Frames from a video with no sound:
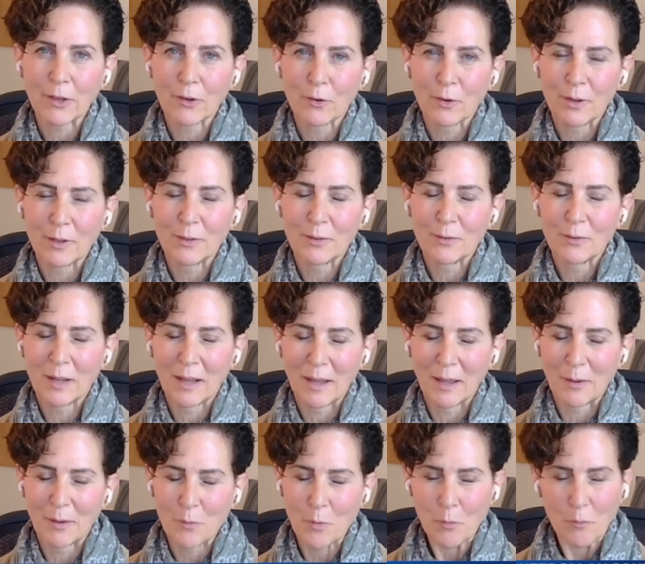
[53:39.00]
an accurate
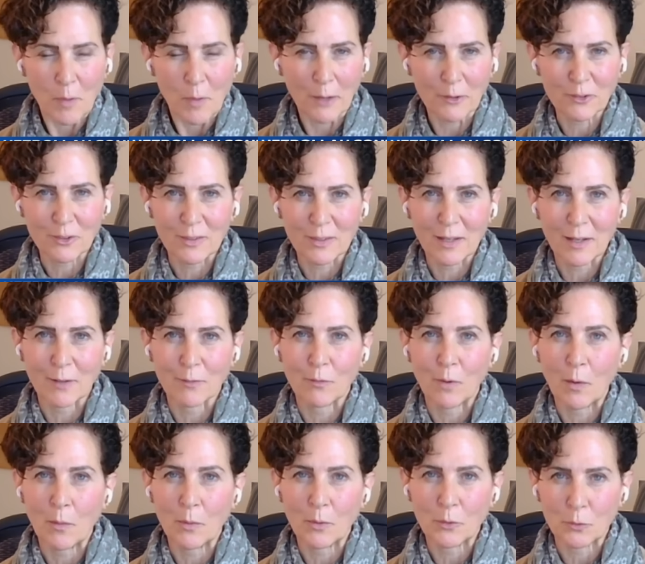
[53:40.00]
reflection
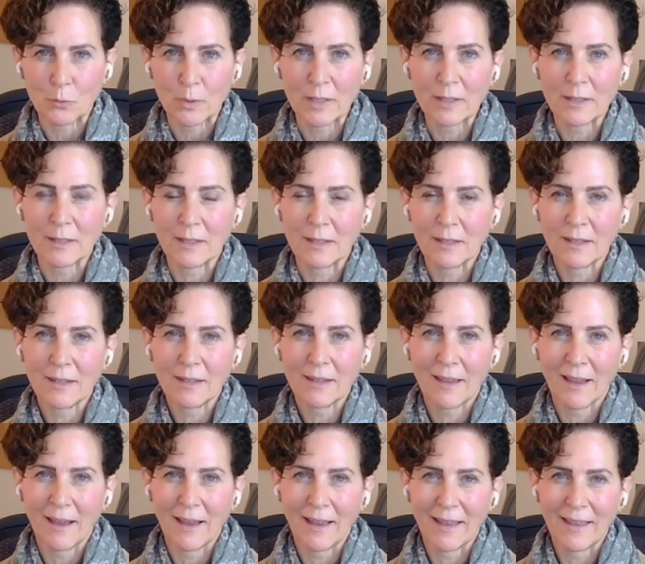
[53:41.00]
of what was
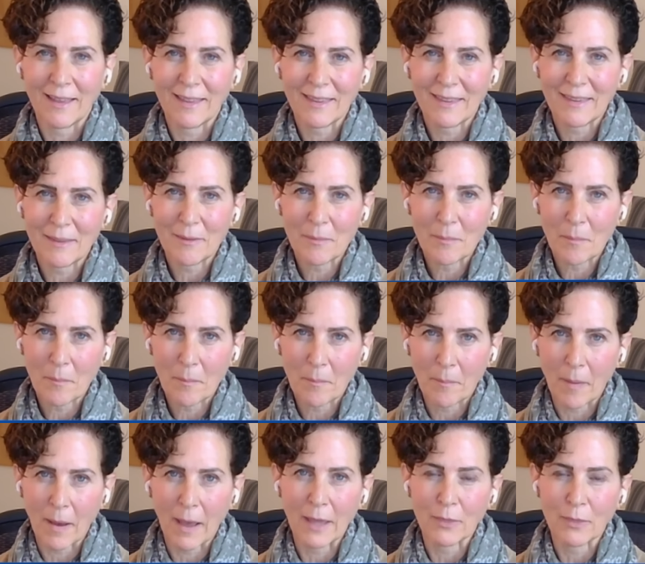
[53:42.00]
written
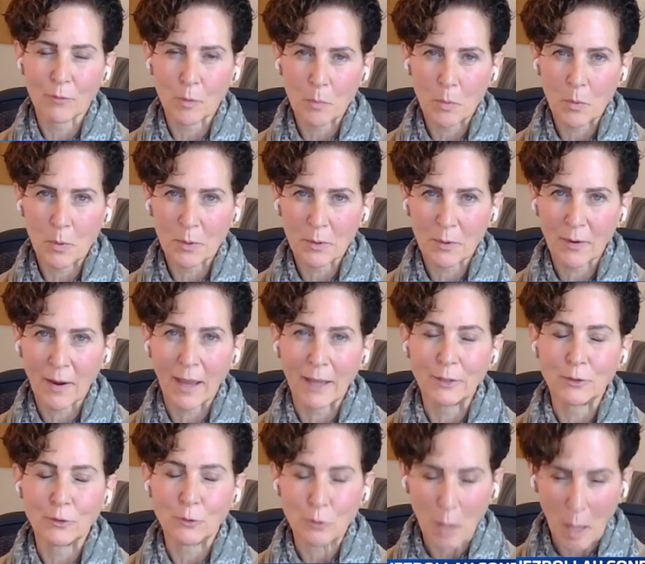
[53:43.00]
by the reporter.
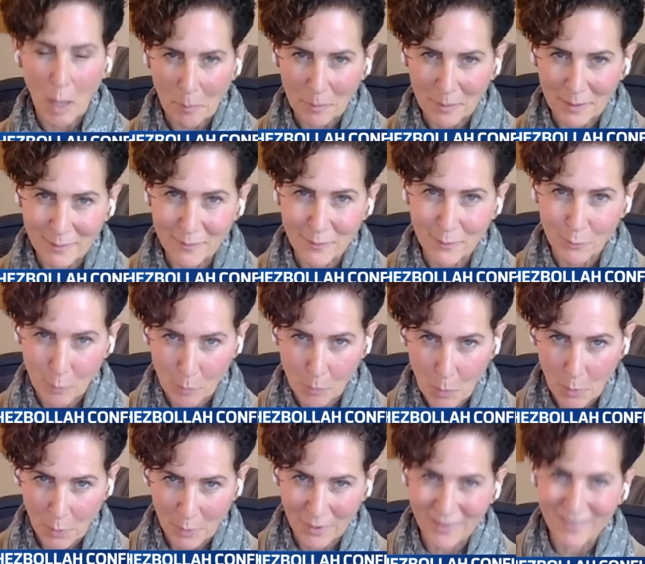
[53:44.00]
I do not believe the
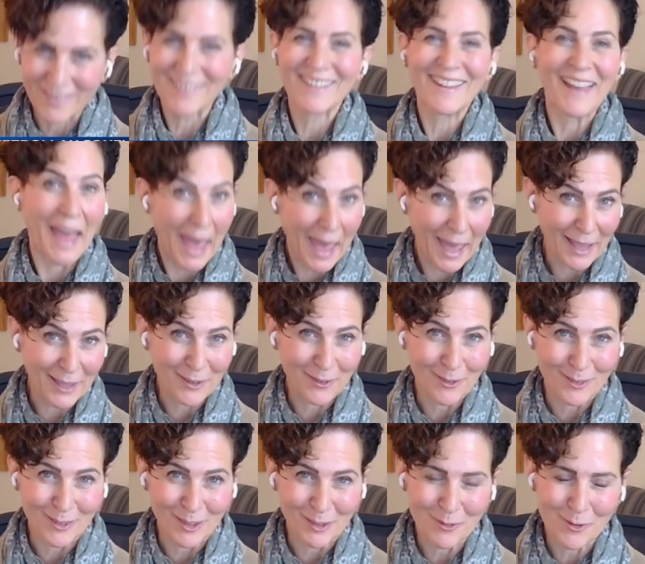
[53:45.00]
reporter
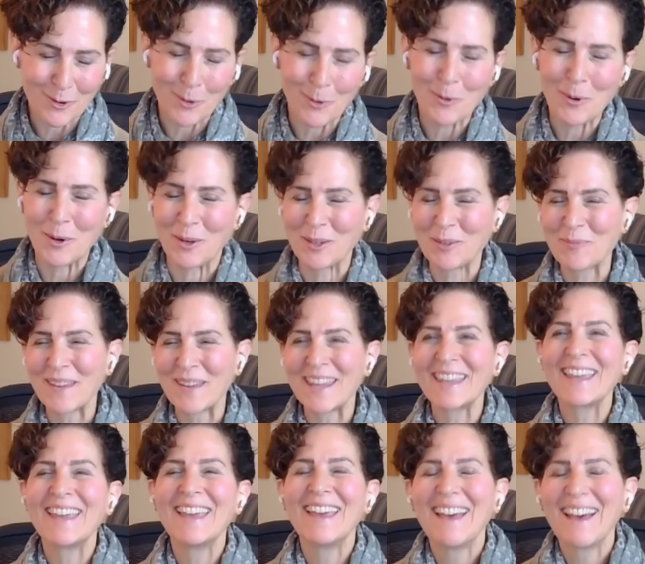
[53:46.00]
accurately quoted
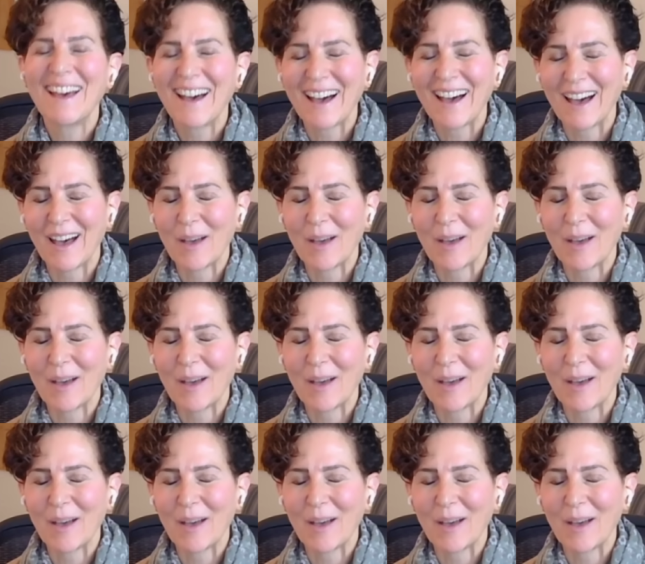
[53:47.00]
me.